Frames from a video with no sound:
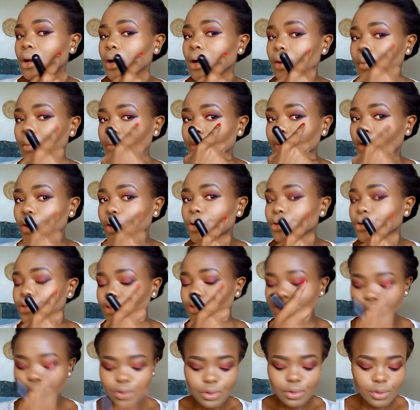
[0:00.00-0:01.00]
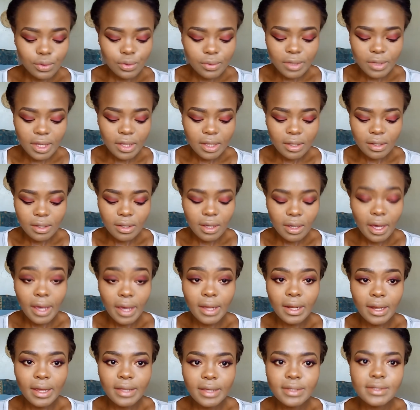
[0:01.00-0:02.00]
um, the contour, the
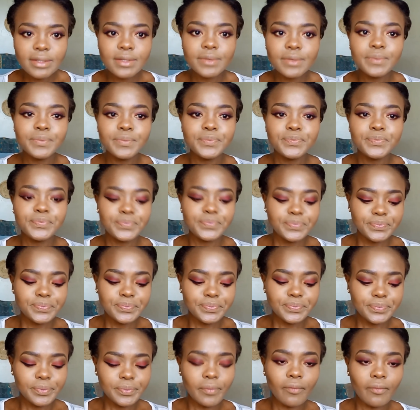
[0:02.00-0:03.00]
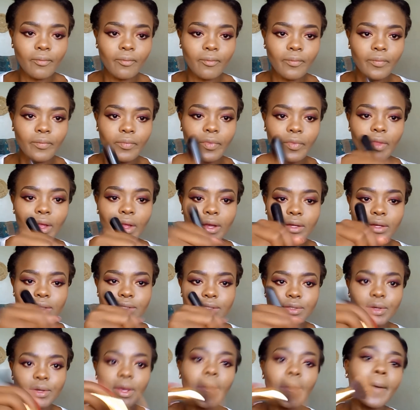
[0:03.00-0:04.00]
highlight. Mm-hmm.
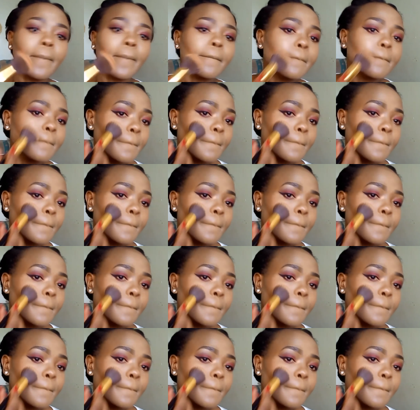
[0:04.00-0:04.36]
So yeah.